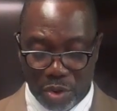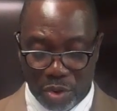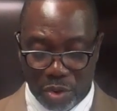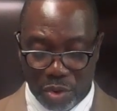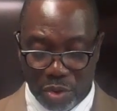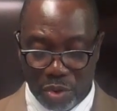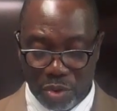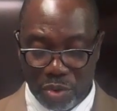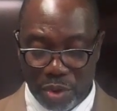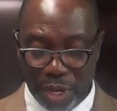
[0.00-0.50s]

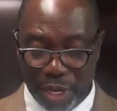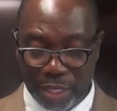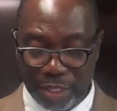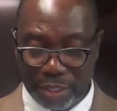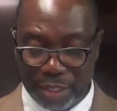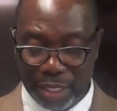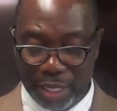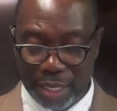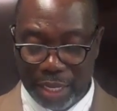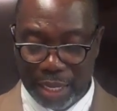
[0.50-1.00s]
who
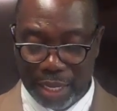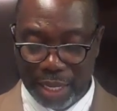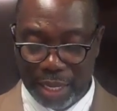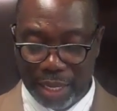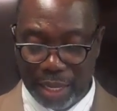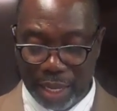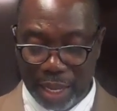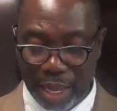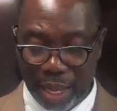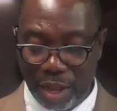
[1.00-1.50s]
is the
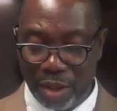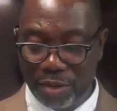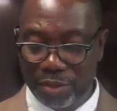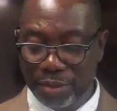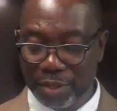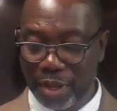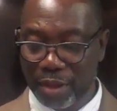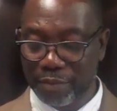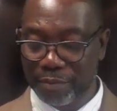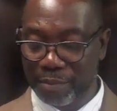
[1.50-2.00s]

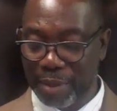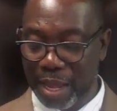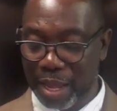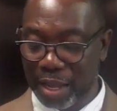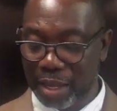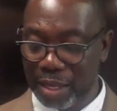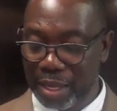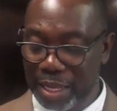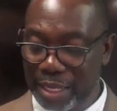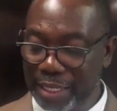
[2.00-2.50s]
health of
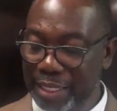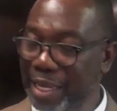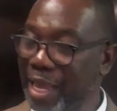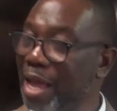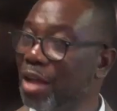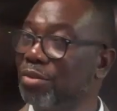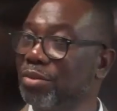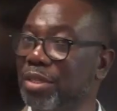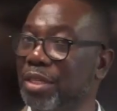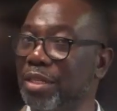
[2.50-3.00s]
my
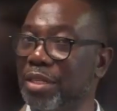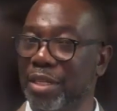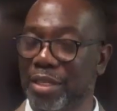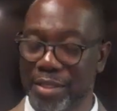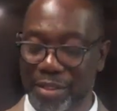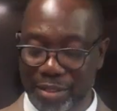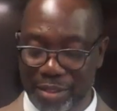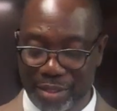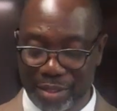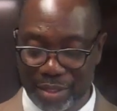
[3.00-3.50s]

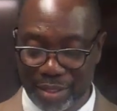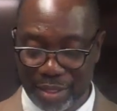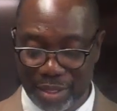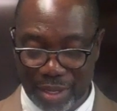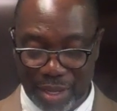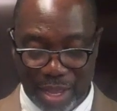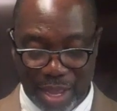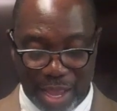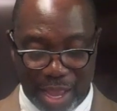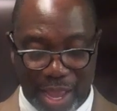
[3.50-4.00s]
countenance
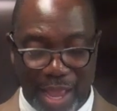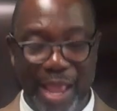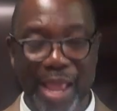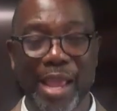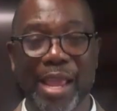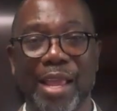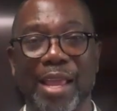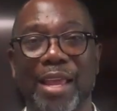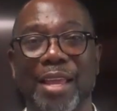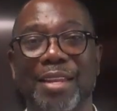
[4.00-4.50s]

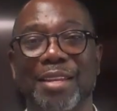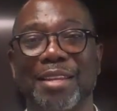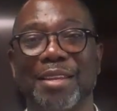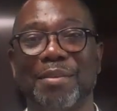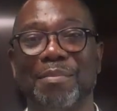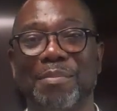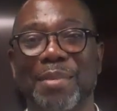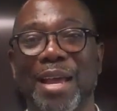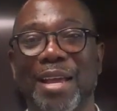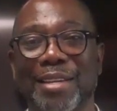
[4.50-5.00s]
and
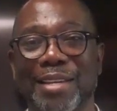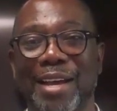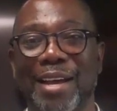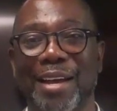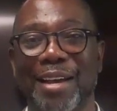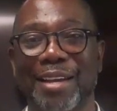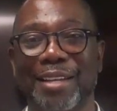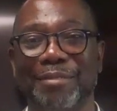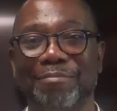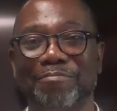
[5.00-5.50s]
my
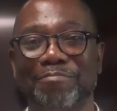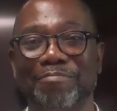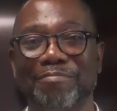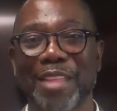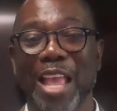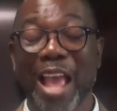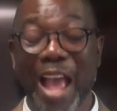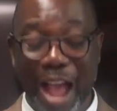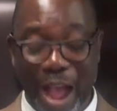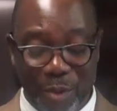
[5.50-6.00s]
God.
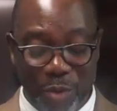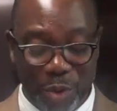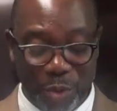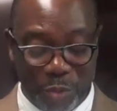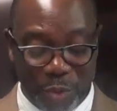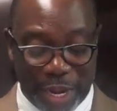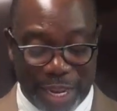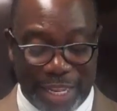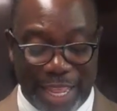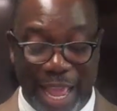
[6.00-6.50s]
I want to
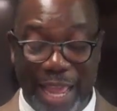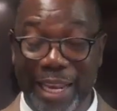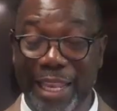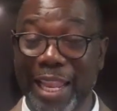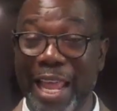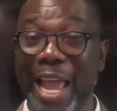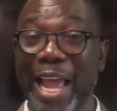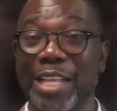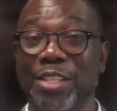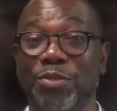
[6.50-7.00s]
read that
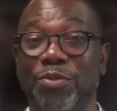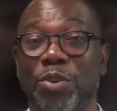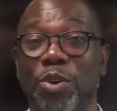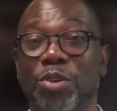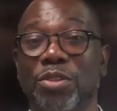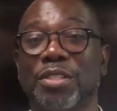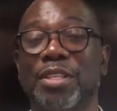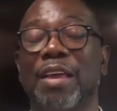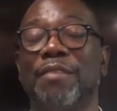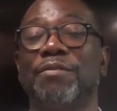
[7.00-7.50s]
last
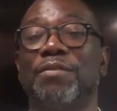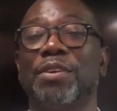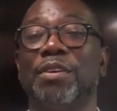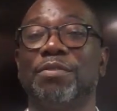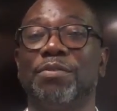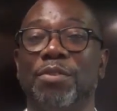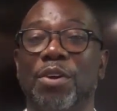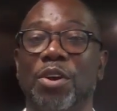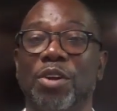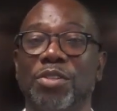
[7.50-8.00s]
verse, that
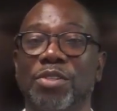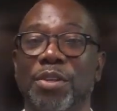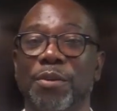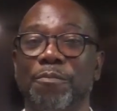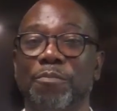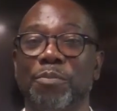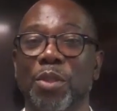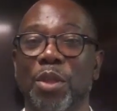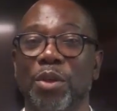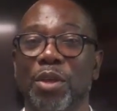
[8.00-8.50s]
fifth verse,
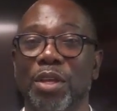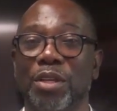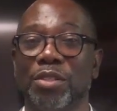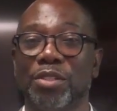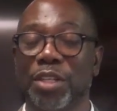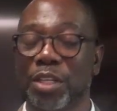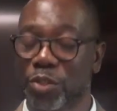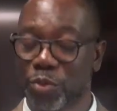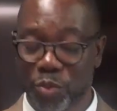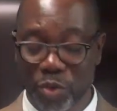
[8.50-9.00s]

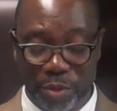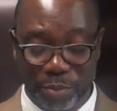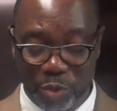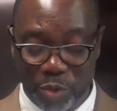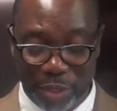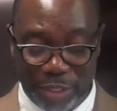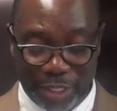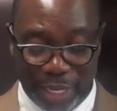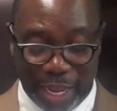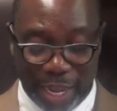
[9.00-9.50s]
just one
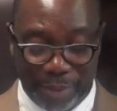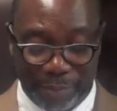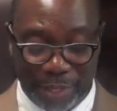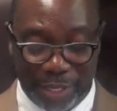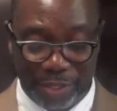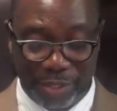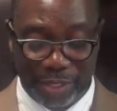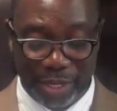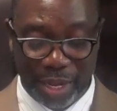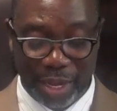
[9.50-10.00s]
more time.
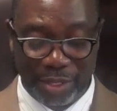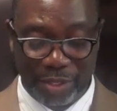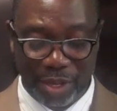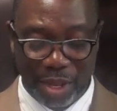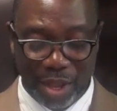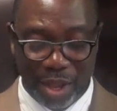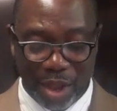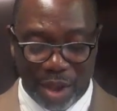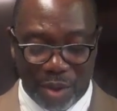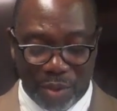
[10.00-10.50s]
It
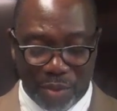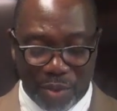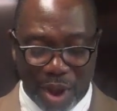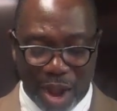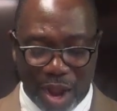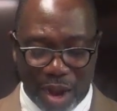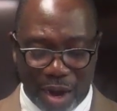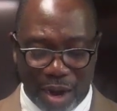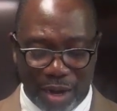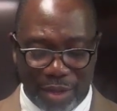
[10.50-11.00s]
says,
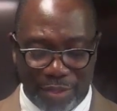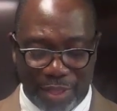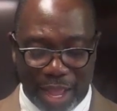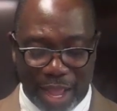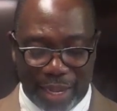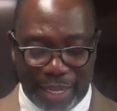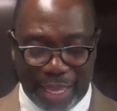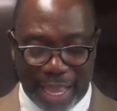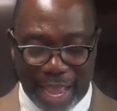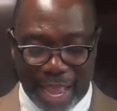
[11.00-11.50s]
Why art
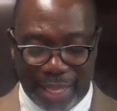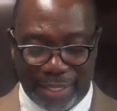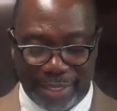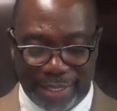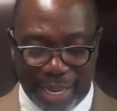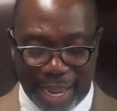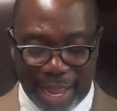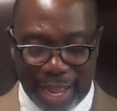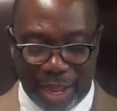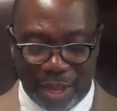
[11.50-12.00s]
thou
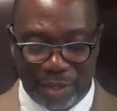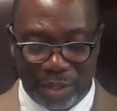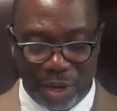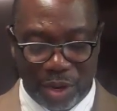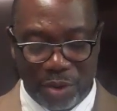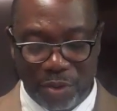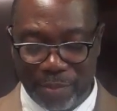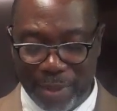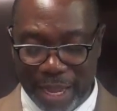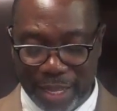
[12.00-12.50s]
cast down,
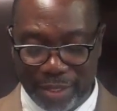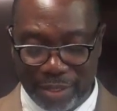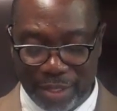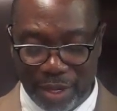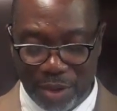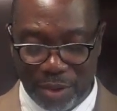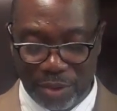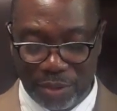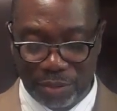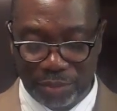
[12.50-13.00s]
O my
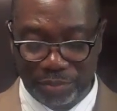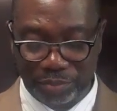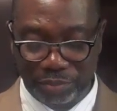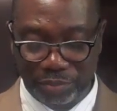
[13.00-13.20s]
soul?